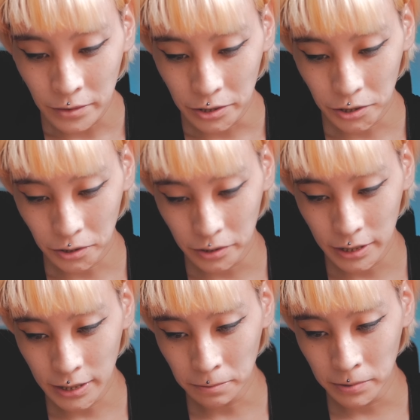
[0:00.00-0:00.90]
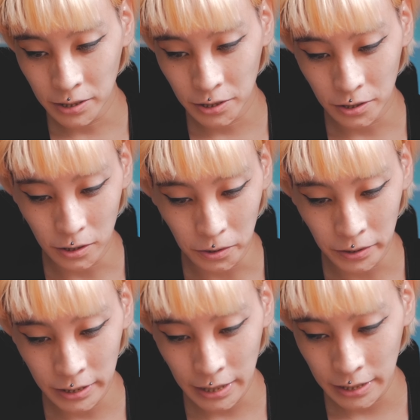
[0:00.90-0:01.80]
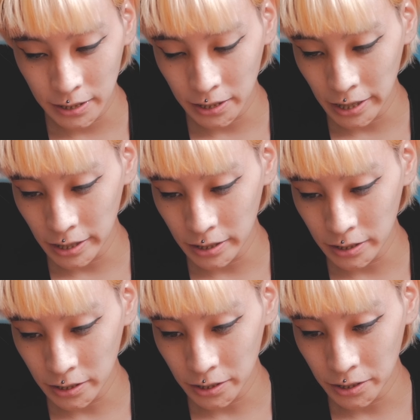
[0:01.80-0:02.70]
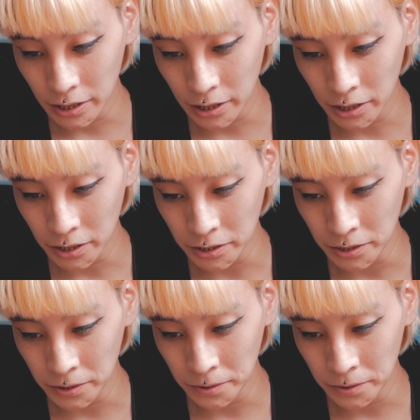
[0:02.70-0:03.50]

So it's a bit slow in that sense. I